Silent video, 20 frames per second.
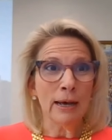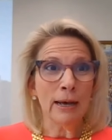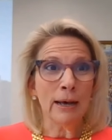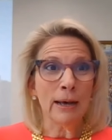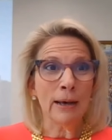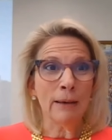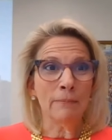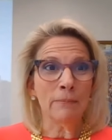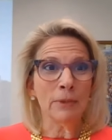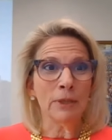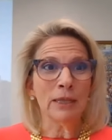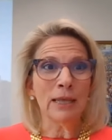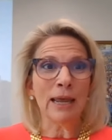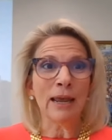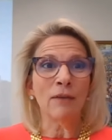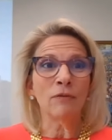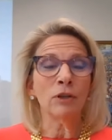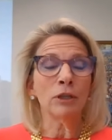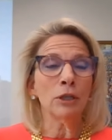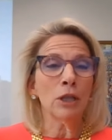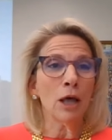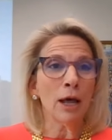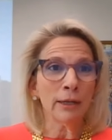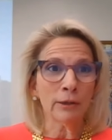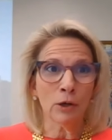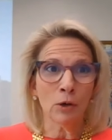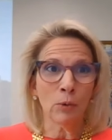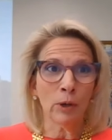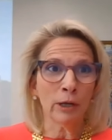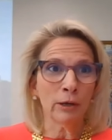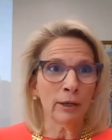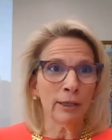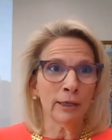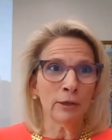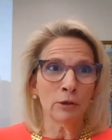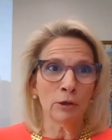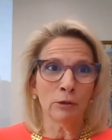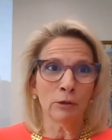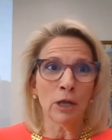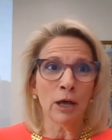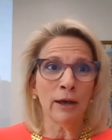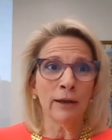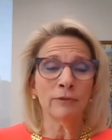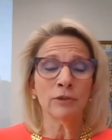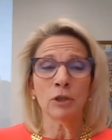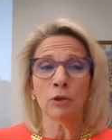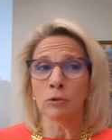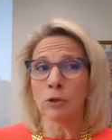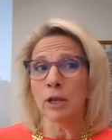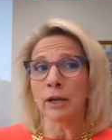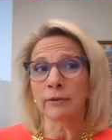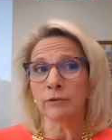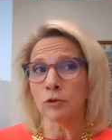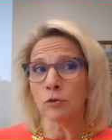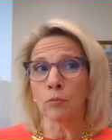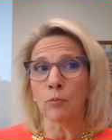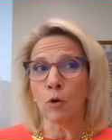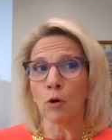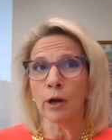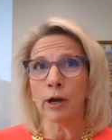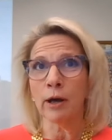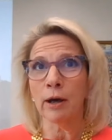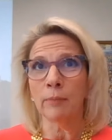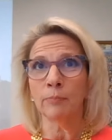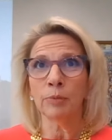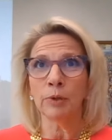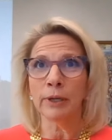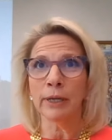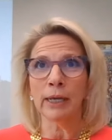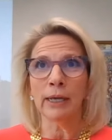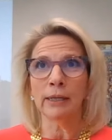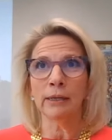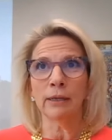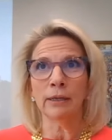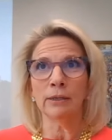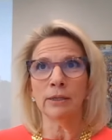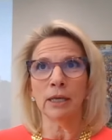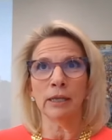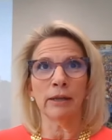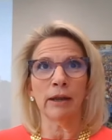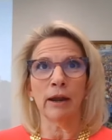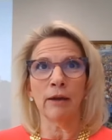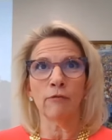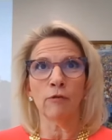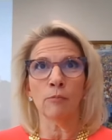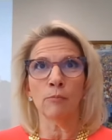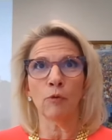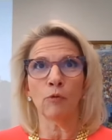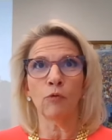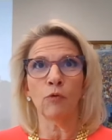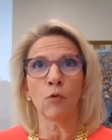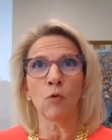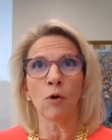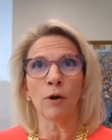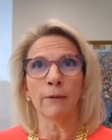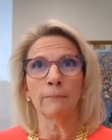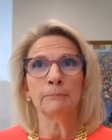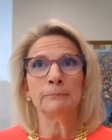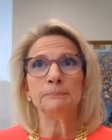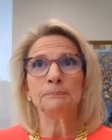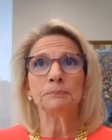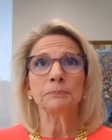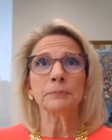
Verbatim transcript: Um, they have a lot going on in their lives. Their lives are more complicated than ever before.